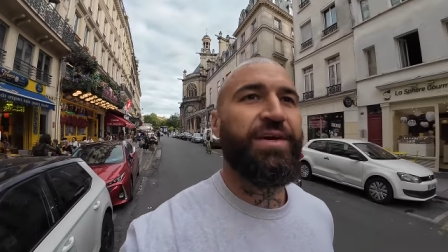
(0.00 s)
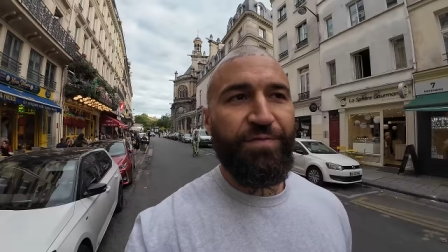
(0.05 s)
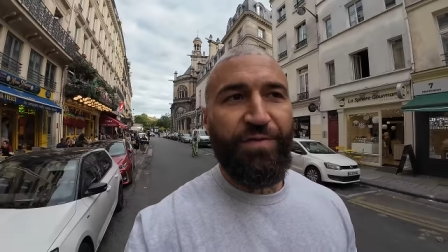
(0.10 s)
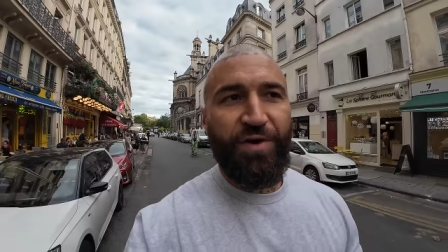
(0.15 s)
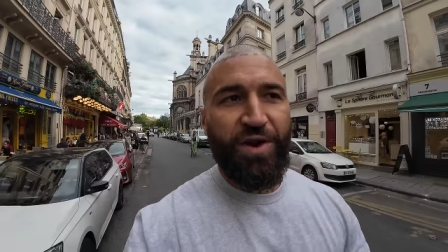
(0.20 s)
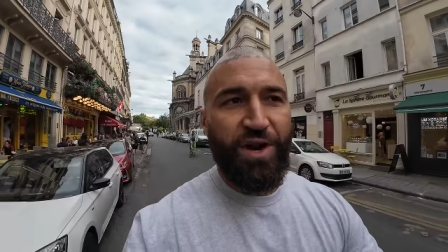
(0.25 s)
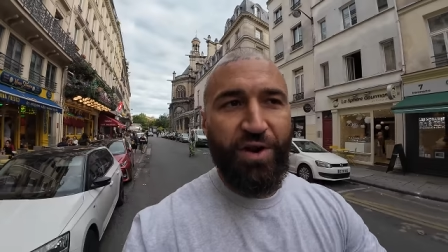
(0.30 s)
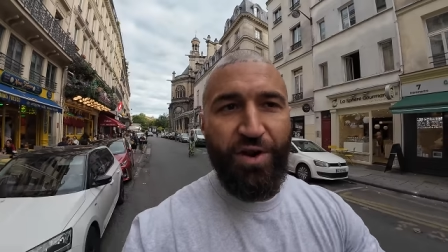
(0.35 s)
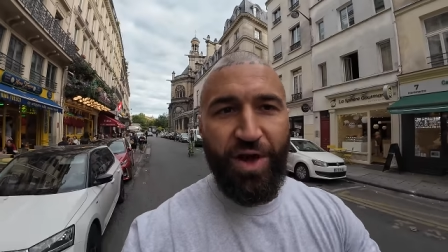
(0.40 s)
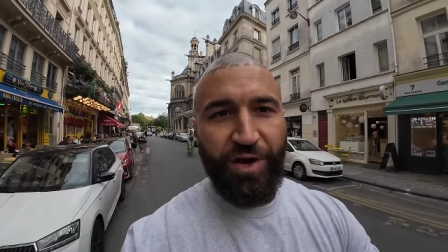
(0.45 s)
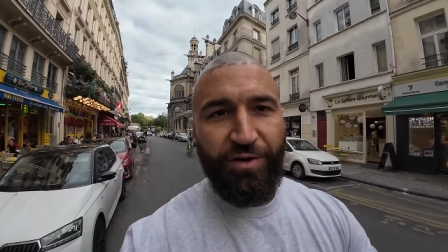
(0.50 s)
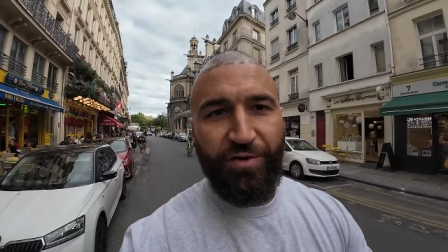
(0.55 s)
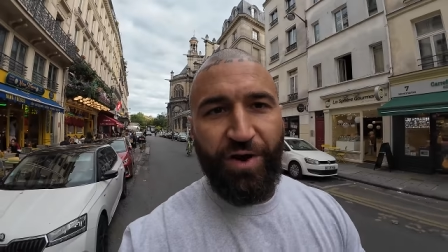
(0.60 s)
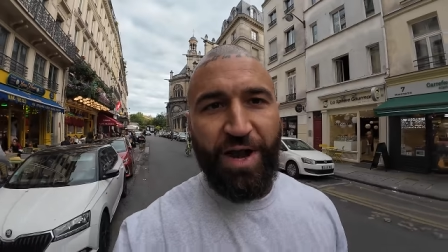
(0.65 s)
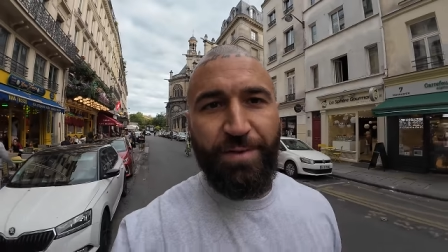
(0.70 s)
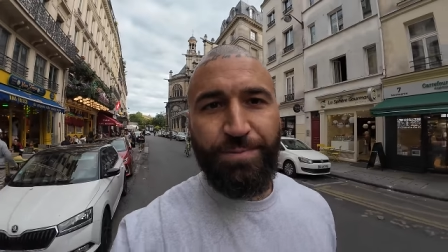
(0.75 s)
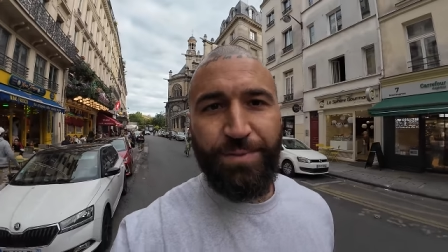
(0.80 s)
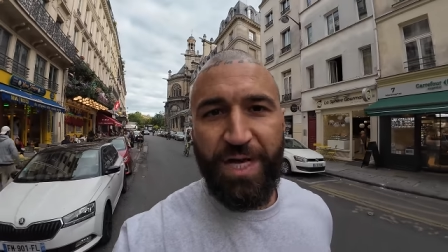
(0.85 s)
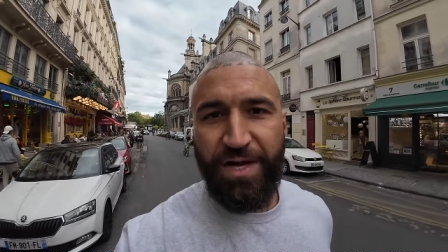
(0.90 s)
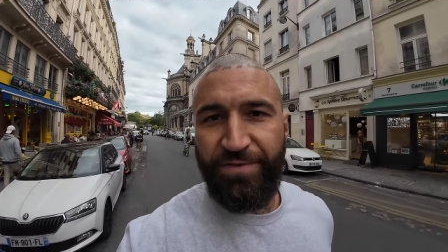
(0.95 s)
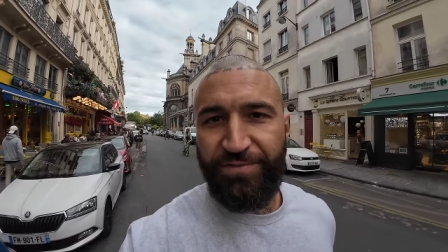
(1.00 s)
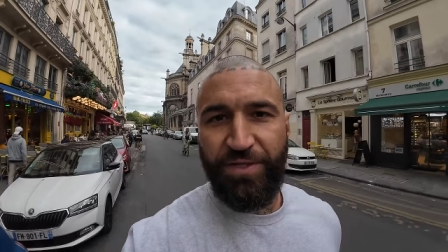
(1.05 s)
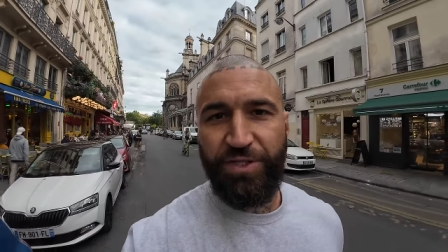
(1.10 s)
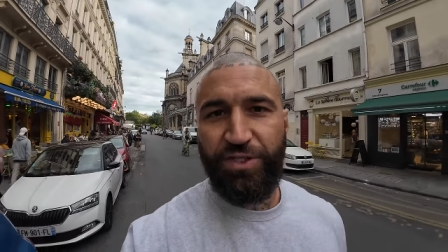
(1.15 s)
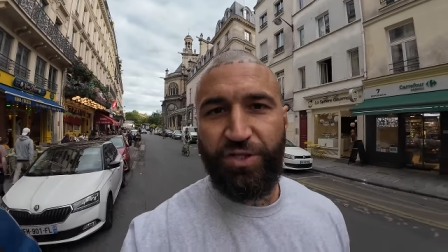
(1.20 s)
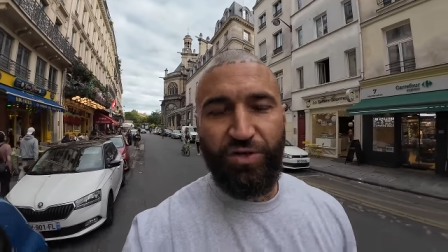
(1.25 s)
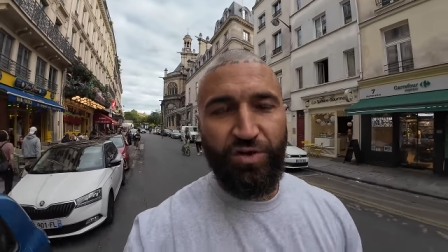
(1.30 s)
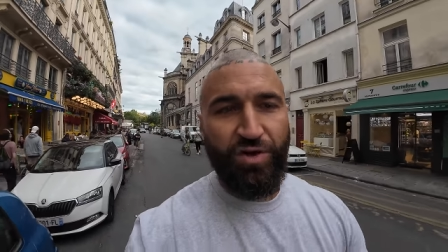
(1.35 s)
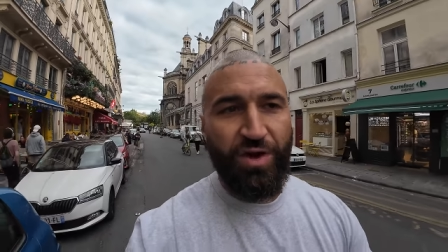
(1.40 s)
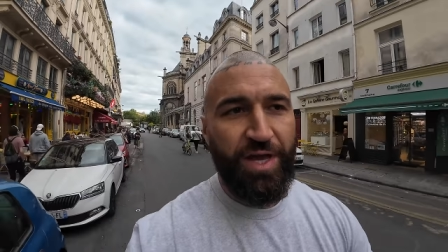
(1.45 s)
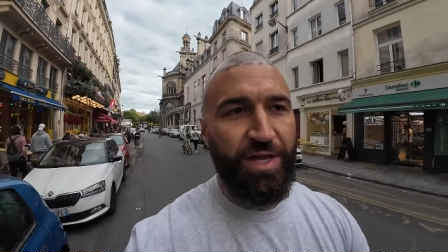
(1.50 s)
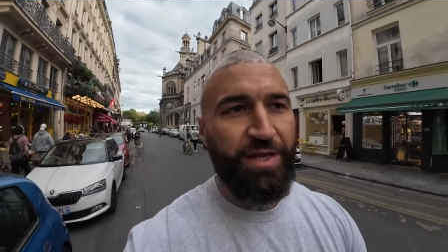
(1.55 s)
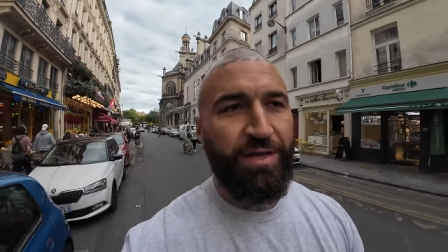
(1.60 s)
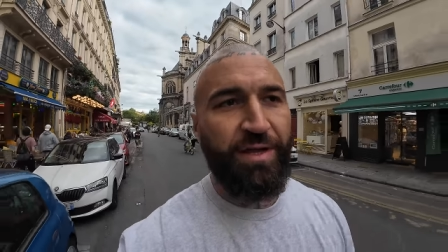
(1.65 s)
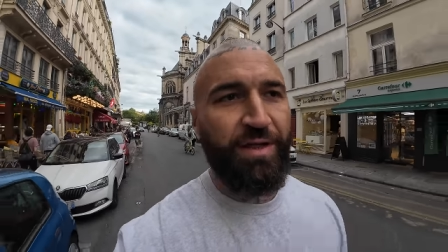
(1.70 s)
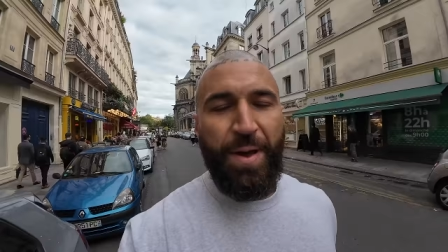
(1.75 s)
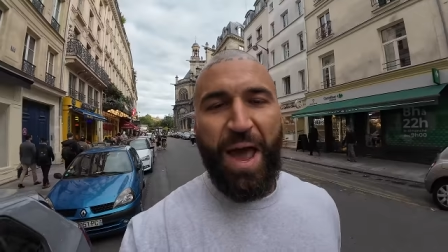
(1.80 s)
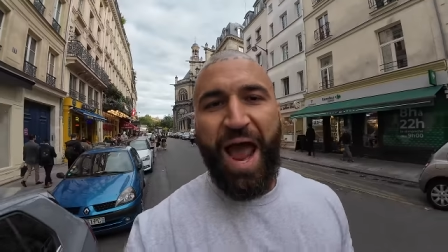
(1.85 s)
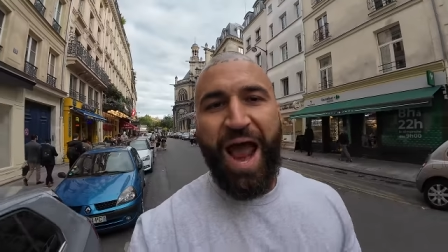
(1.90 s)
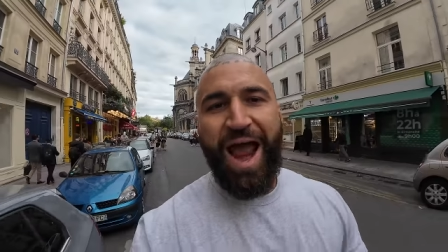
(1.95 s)
If I don't like crepes after tonight,
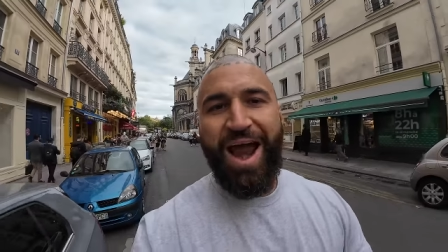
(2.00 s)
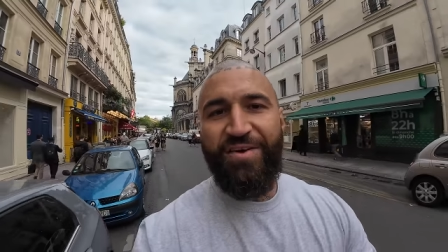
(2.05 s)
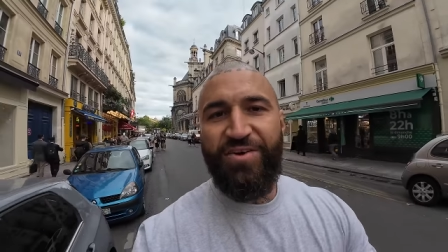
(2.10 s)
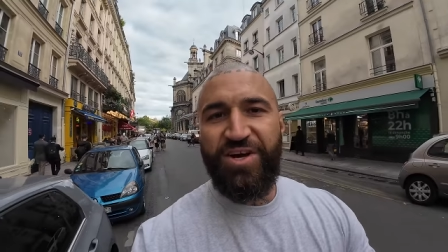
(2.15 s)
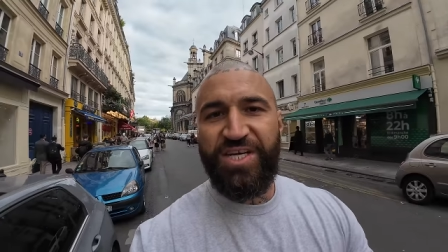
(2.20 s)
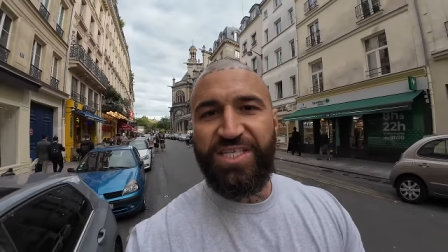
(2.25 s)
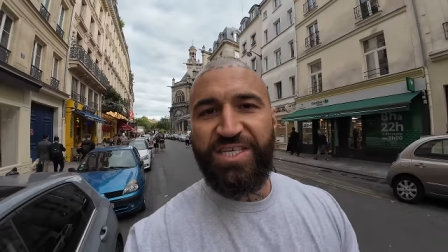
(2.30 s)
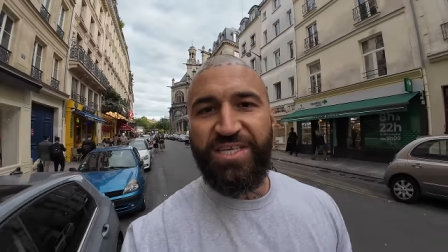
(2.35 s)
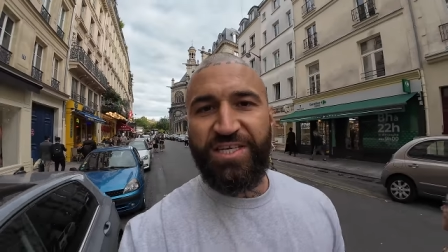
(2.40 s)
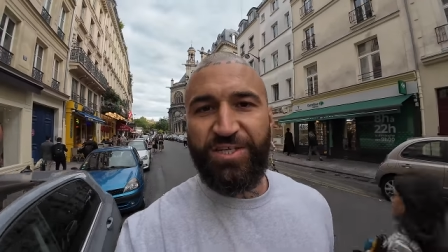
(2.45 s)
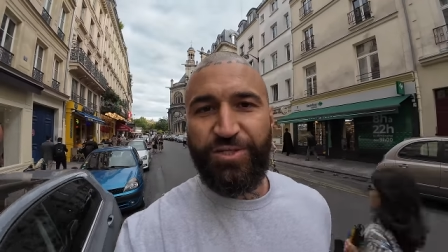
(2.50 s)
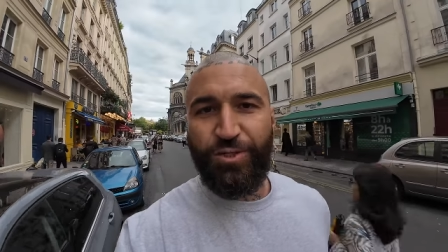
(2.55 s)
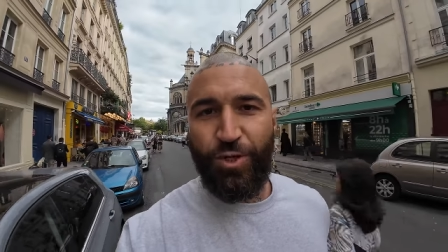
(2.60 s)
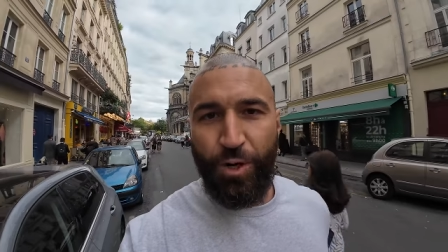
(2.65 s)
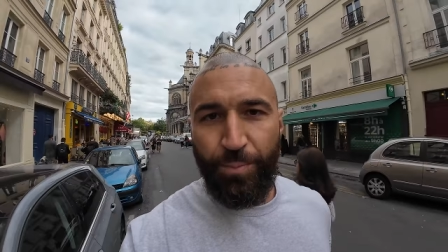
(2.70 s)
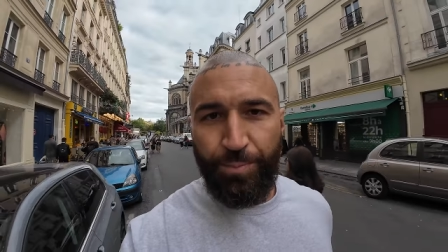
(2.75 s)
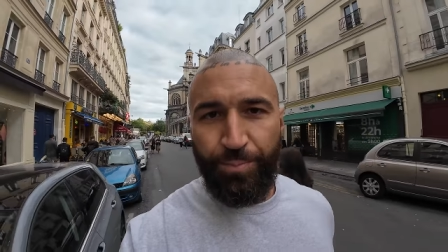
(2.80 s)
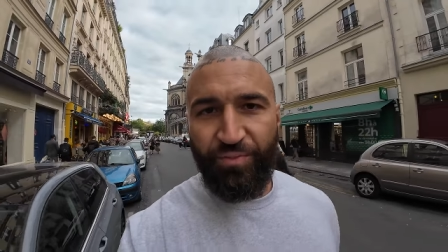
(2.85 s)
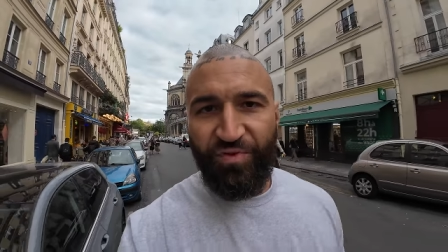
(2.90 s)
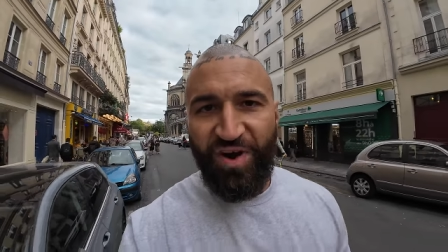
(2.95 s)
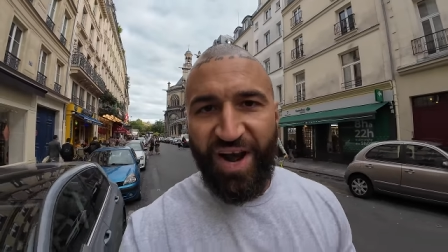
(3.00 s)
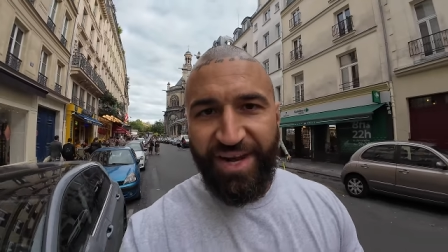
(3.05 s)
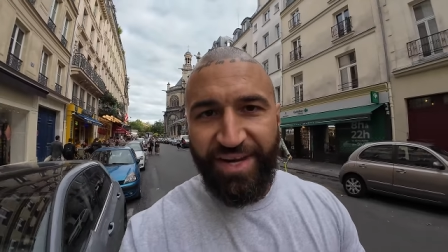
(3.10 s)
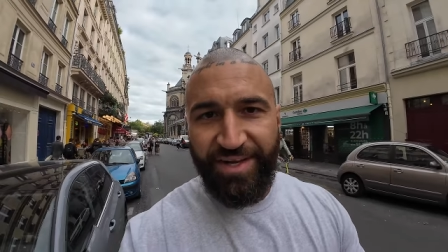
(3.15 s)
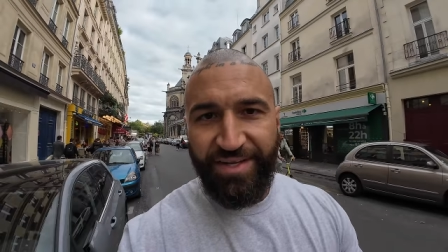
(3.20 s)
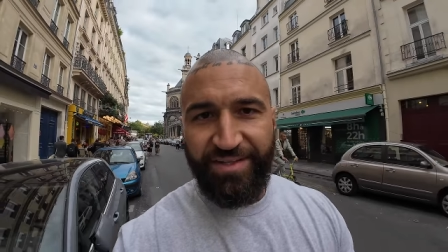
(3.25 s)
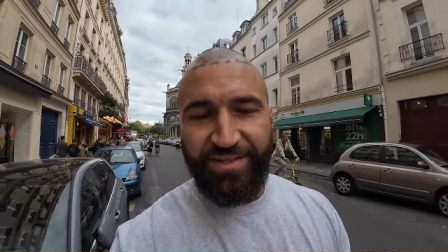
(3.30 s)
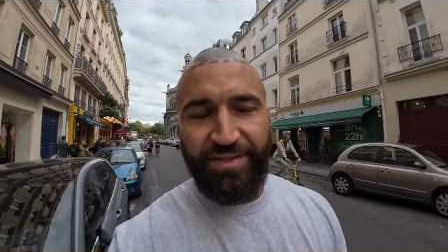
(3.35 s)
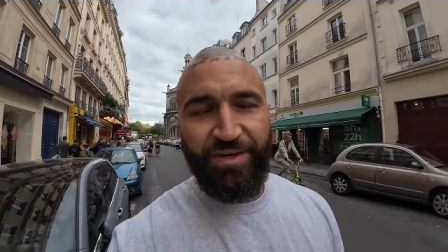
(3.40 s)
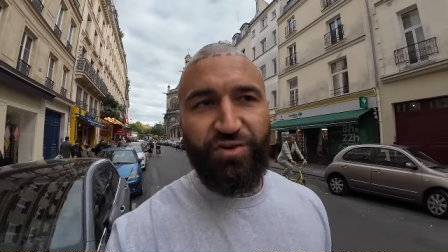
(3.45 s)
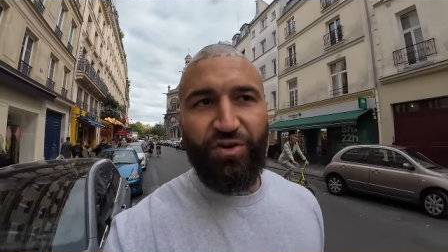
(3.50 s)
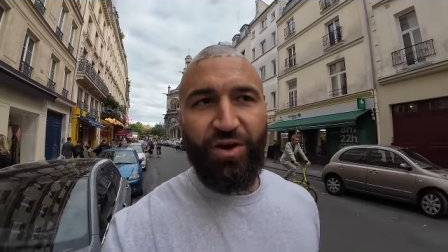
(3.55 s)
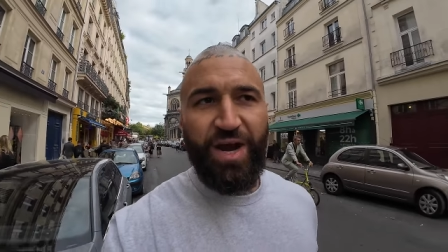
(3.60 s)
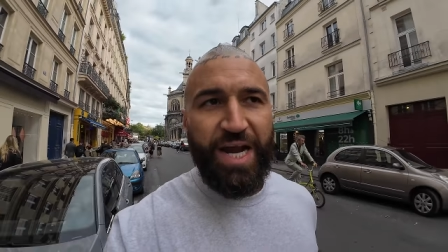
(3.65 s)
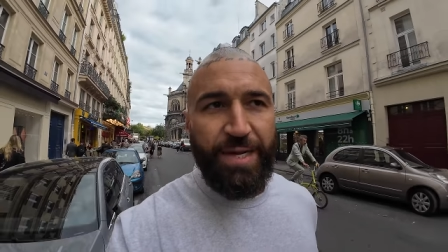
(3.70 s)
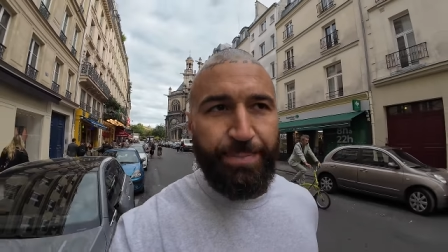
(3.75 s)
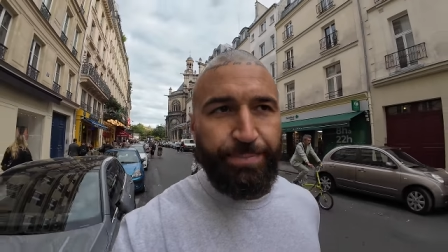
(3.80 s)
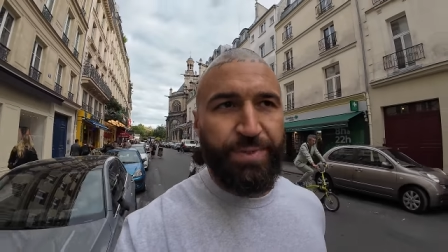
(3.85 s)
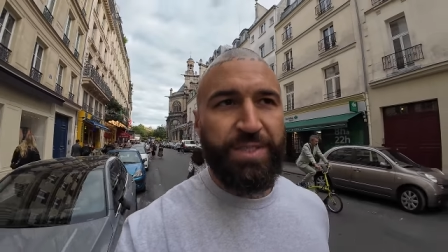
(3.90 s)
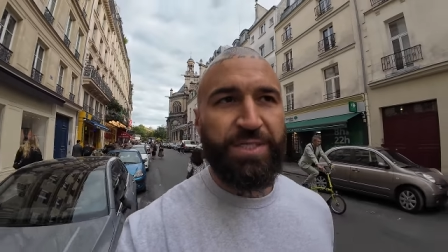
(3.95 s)
Paris's top rated
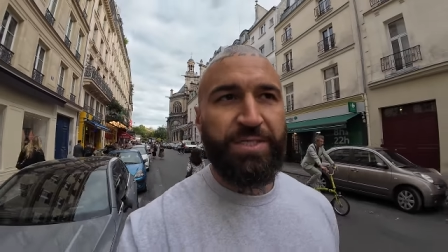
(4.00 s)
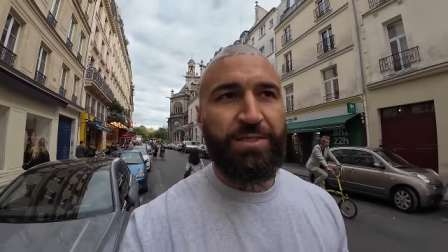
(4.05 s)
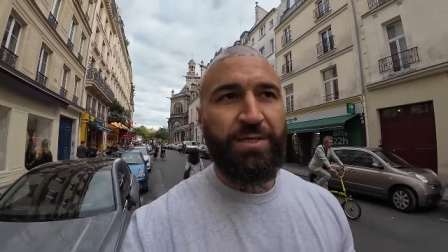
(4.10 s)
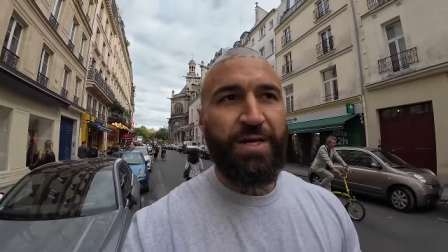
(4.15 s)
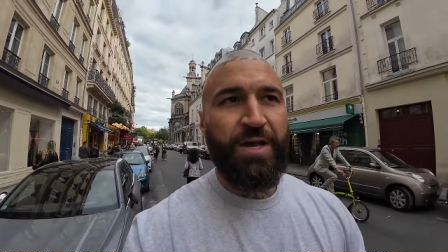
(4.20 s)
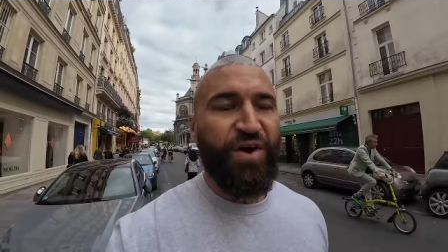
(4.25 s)
crepes.